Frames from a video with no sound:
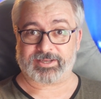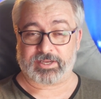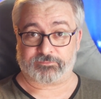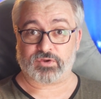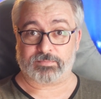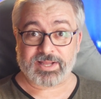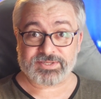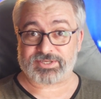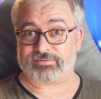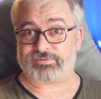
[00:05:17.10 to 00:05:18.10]
in a few
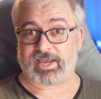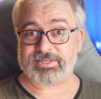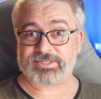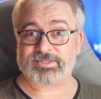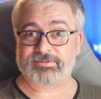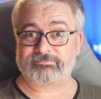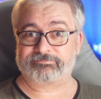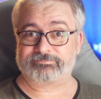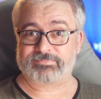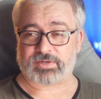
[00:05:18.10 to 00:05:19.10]
months, in fact.
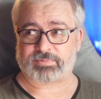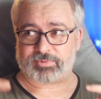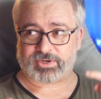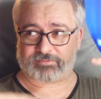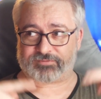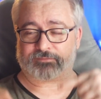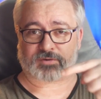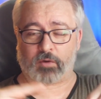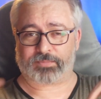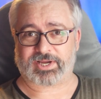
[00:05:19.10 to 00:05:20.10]
So probably not time
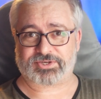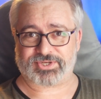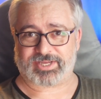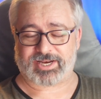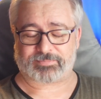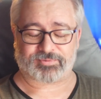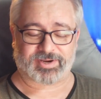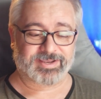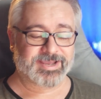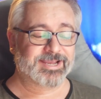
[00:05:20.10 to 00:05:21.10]
for a whole production to get up and
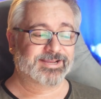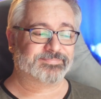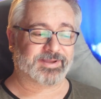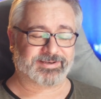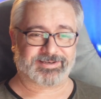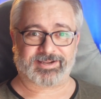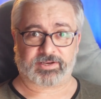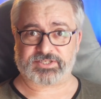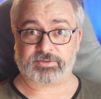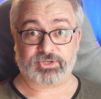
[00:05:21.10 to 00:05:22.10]
running, but
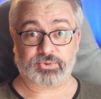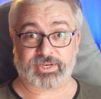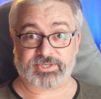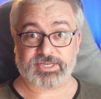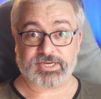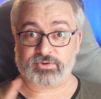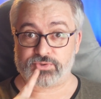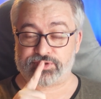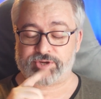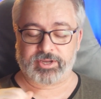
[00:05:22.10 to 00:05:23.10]
unless they've been doing it in secret.
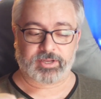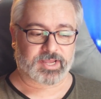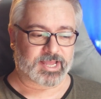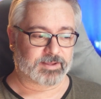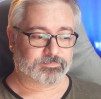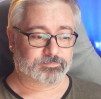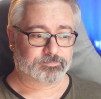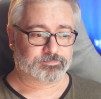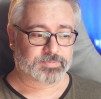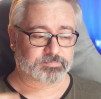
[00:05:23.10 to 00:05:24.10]

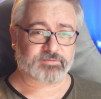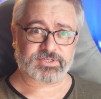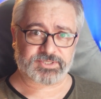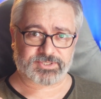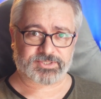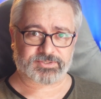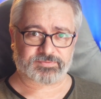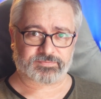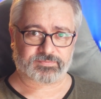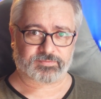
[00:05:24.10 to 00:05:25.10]
But Buffy's
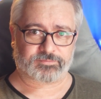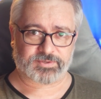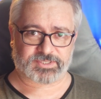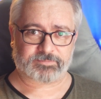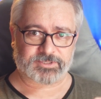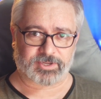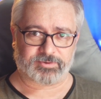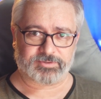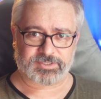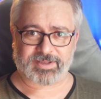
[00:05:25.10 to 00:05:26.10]
first
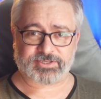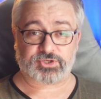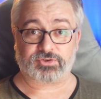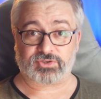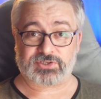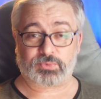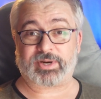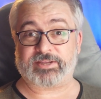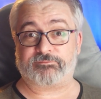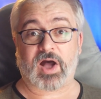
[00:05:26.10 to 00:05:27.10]
episode is about to turn
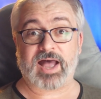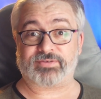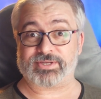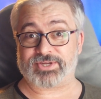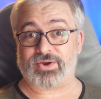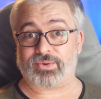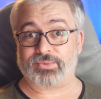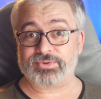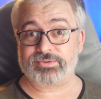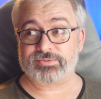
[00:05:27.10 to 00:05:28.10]
25 years
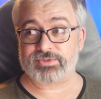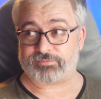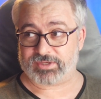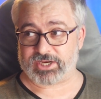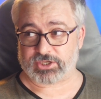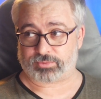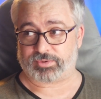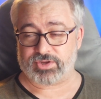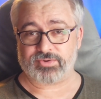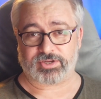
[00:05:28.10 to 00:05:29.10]
old. So if you're going to do a
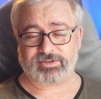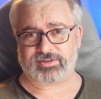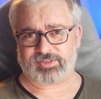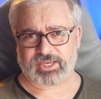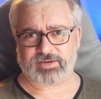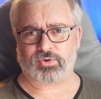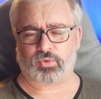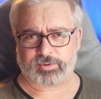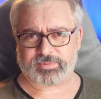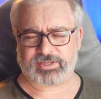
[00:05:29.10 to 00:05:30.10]
reunion, you'd think it'd
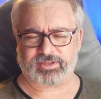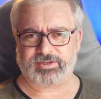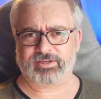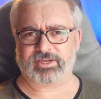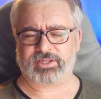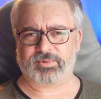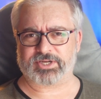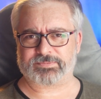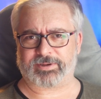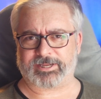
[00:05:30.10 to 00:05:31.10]
already be in the
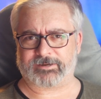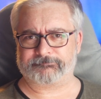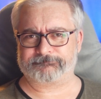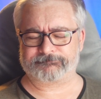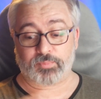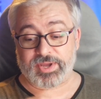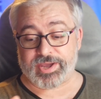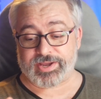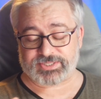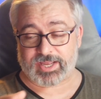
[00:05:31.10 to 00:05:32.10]
works by now. But when
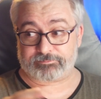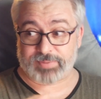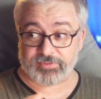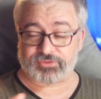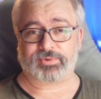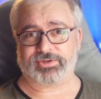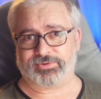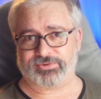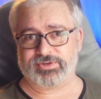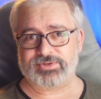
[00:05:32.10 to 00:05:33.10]
asked about the
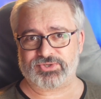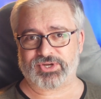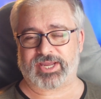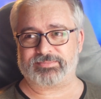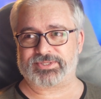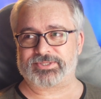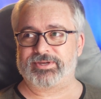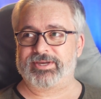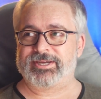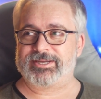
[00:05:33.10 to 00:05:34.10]
reunion, James
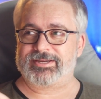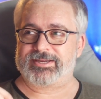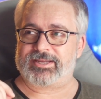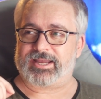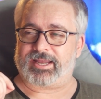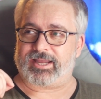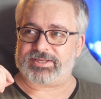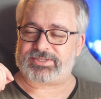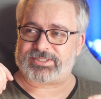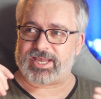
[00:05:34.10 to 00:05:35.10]

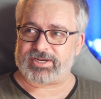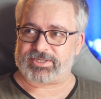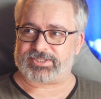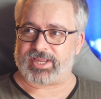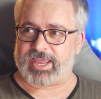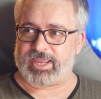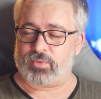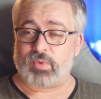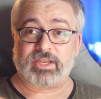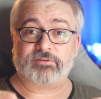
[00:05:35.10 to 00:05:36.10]
started to say,
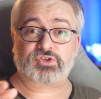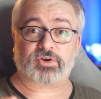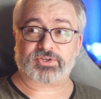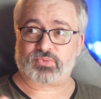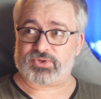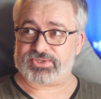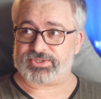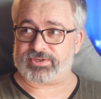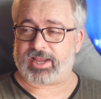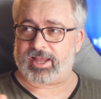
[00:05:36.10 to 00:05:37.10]
well, if Joss
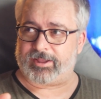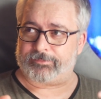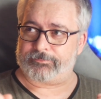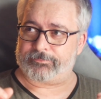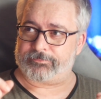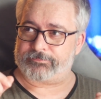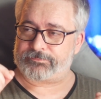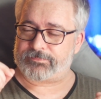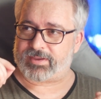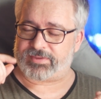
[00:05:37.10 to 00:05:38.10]
wasn't...
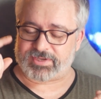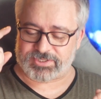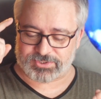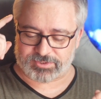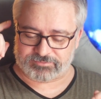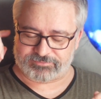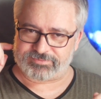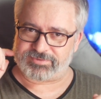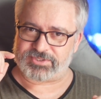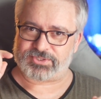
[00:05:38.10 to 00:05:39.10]
And then he sort
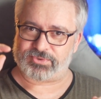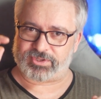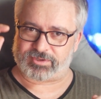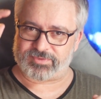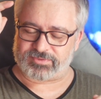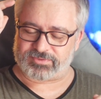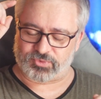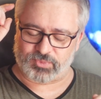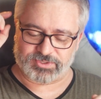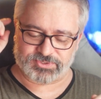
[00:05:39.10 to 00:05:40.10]
of, you saw
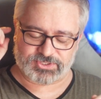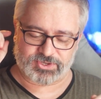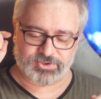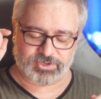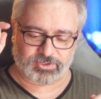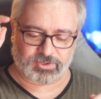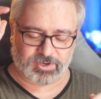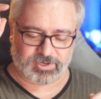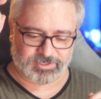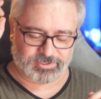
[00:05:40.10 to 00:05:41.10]
the wheels turn and clock